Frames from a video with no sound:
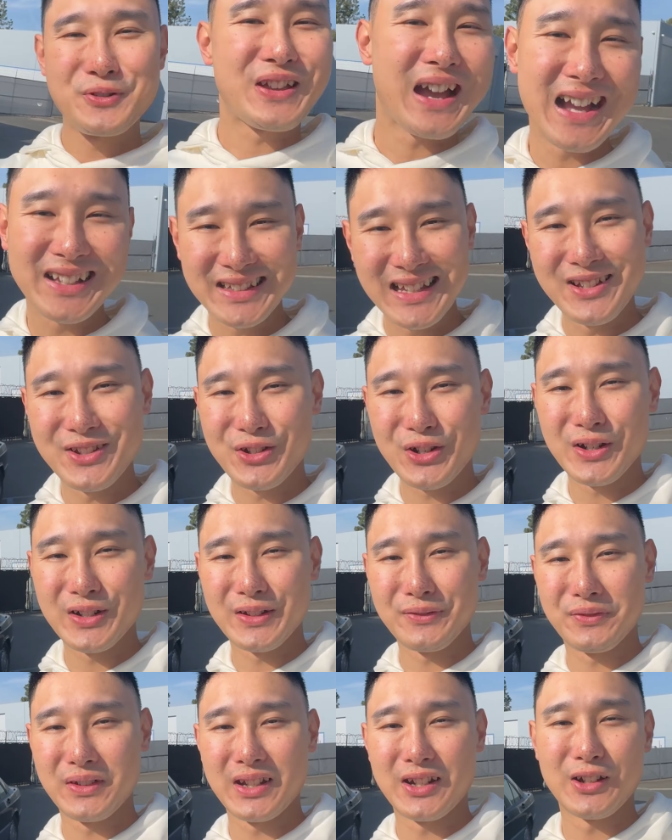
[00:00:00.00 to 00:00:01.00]
you guys enjoyed the
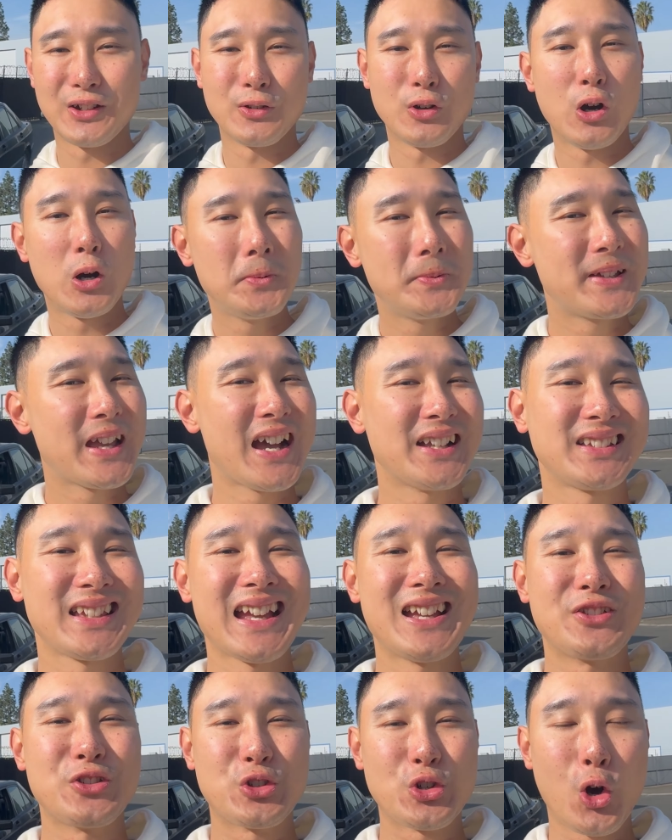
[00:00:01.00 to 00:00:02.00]
video. Hope you guys
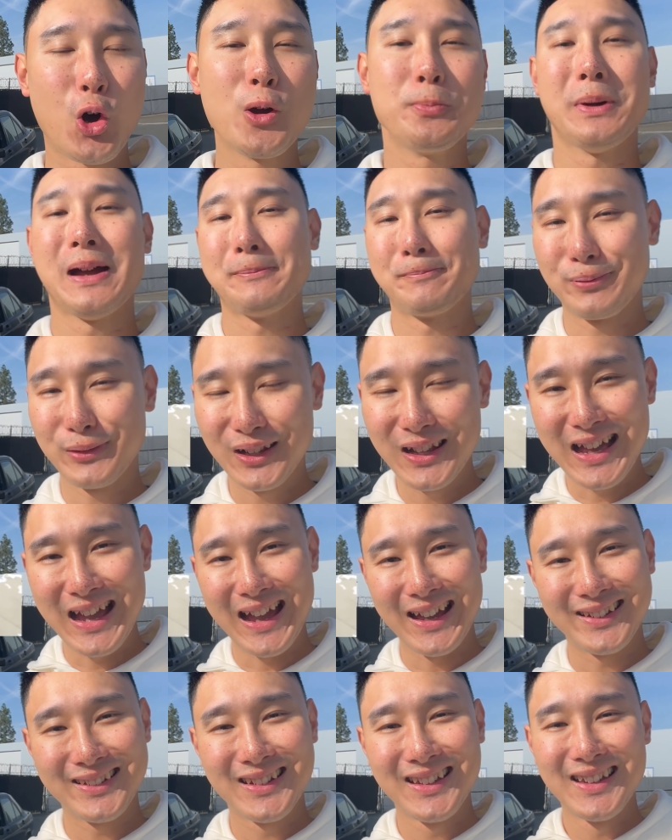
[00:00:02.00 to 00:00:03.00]
enjoyed my
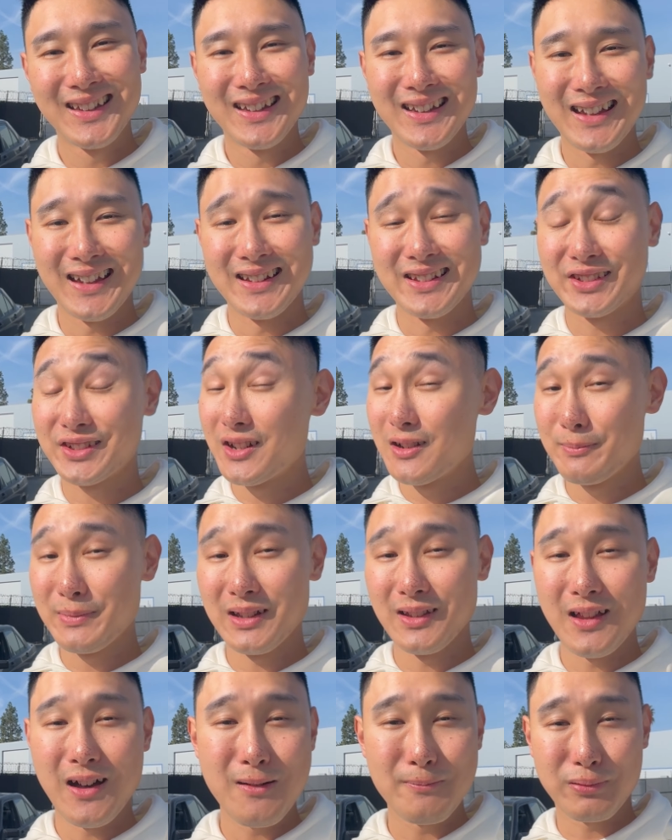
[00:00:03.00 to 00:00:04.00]
plan. And it's gonna be a
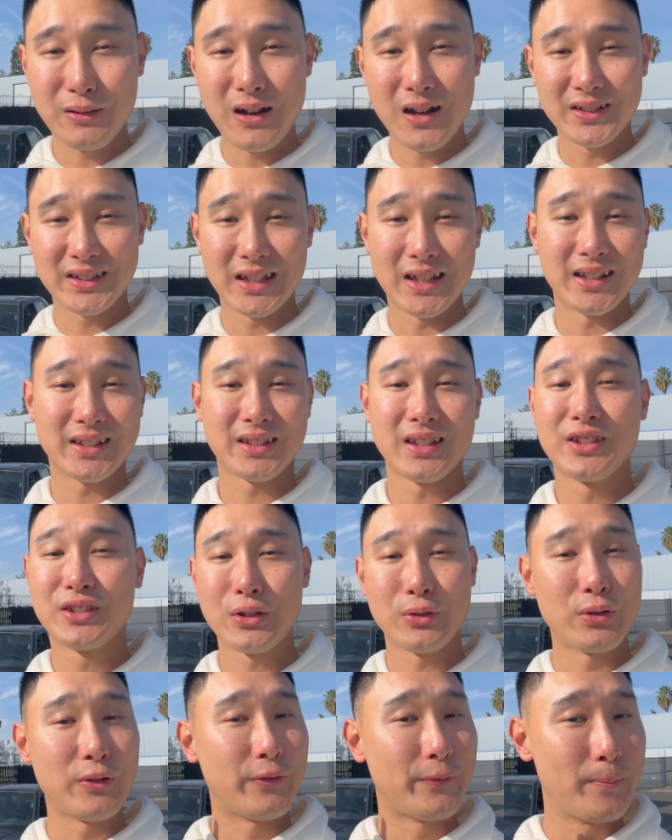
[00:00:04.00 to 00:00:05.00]
long process. So
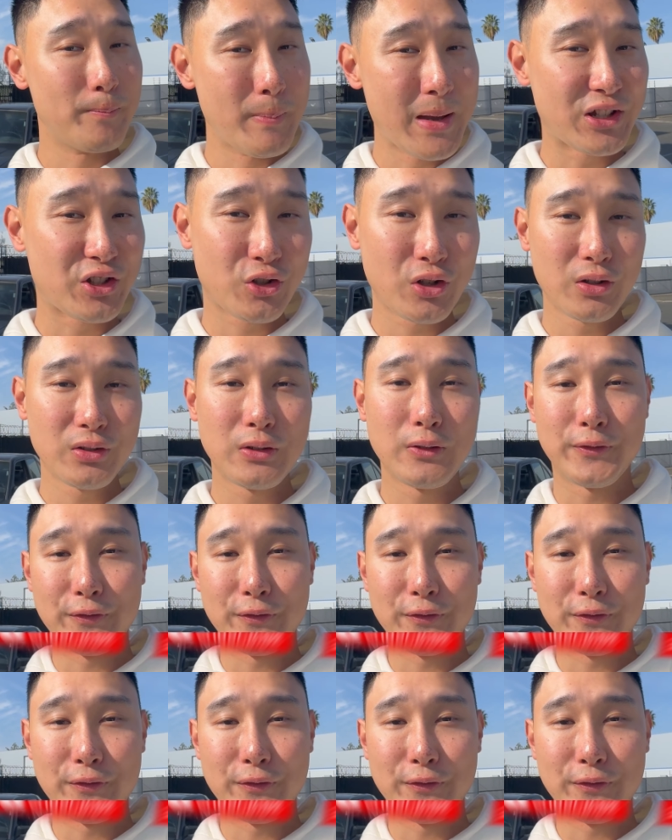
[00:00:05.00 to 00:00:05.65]
you make sure you